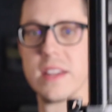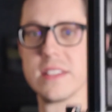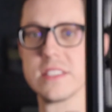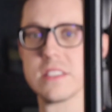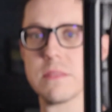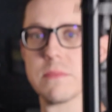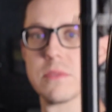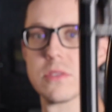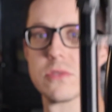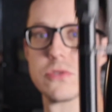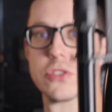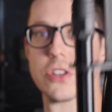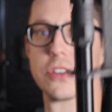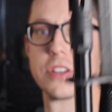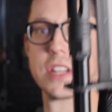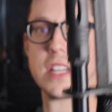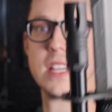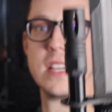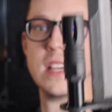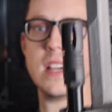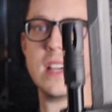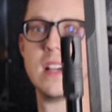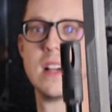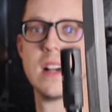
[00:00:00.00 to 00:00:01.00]
a similar
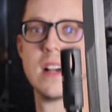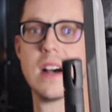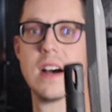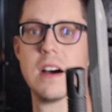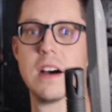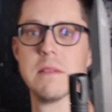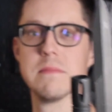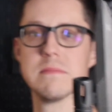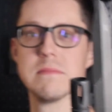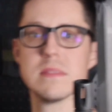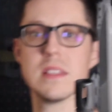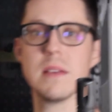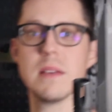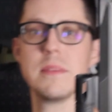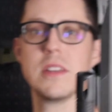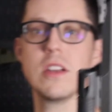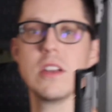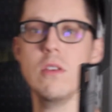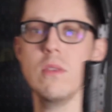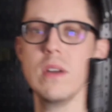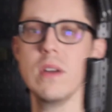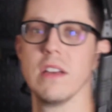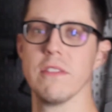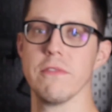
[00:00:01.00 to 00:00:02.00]
journey. Let me
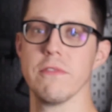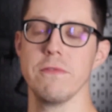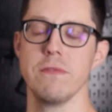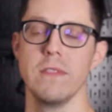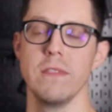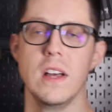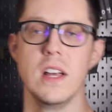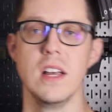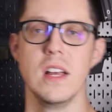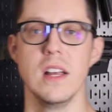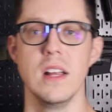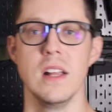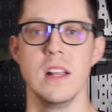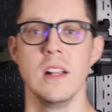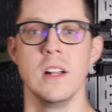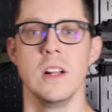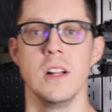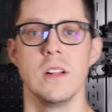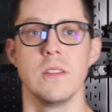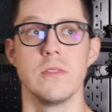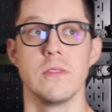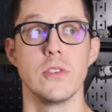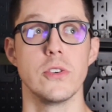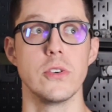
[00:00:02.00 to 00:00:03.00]
know if
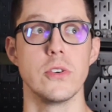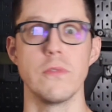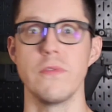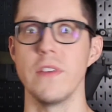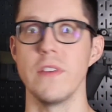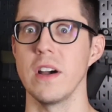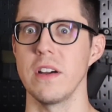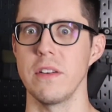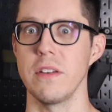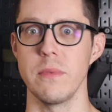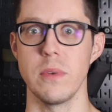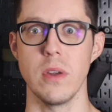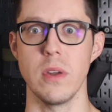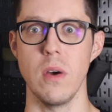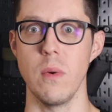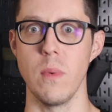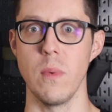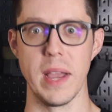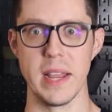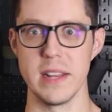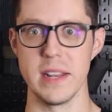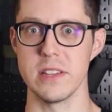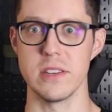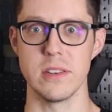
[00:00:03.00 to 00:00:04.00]
you found a
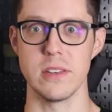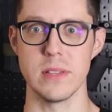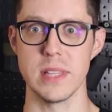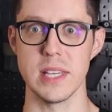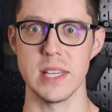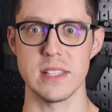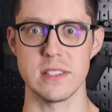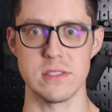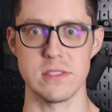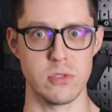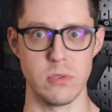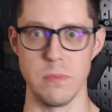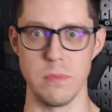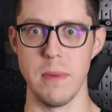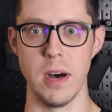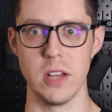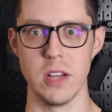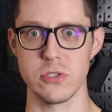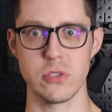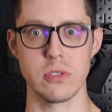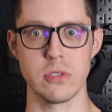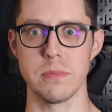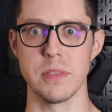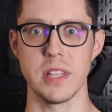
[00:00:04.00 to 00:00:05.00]
way to do this
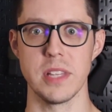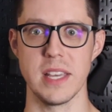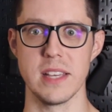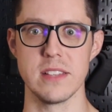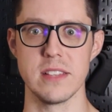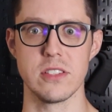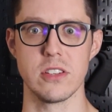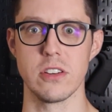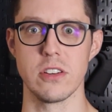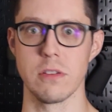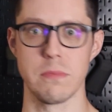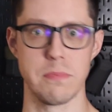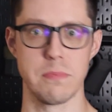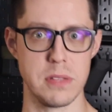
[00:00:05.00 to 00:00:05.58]
demonstrably easier.